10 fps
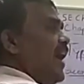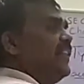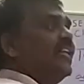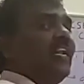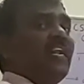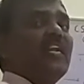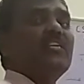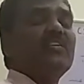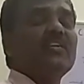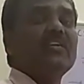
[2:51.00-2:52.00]

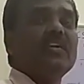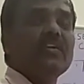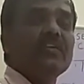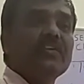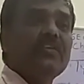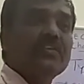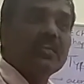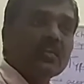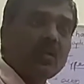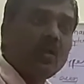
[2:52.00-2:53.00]
acceleration
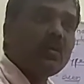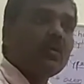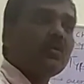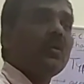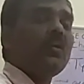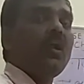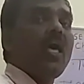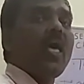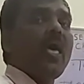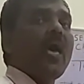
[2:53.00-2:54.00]
is not at
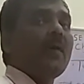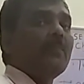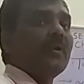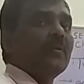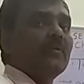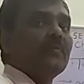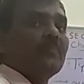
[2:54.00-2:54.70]
all happen.